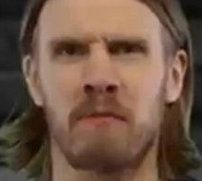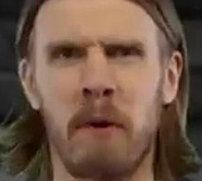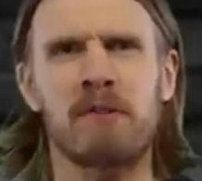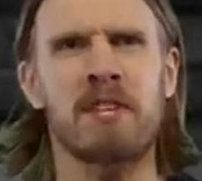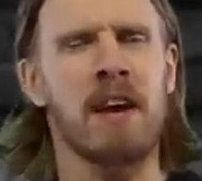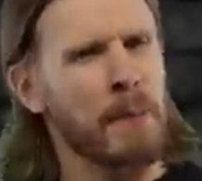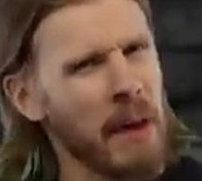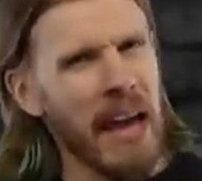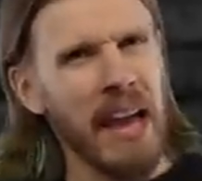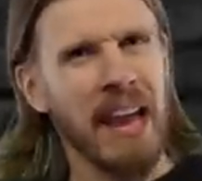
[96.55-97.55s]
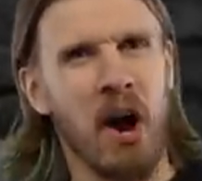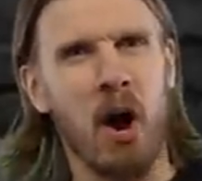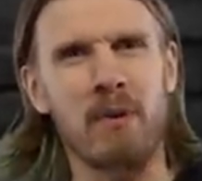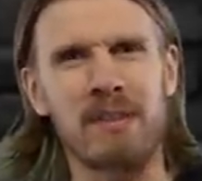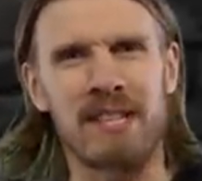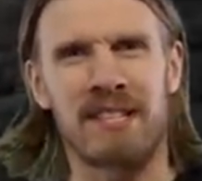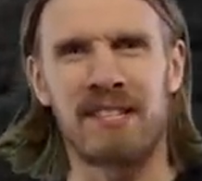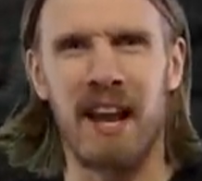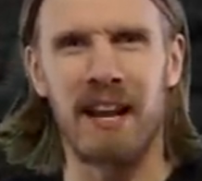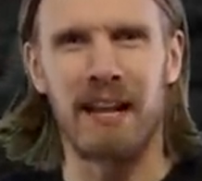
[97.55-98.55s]
So first up, hey, always
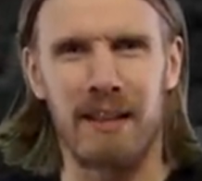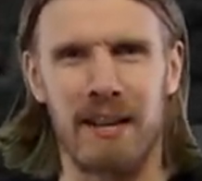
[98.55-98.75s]
exciting,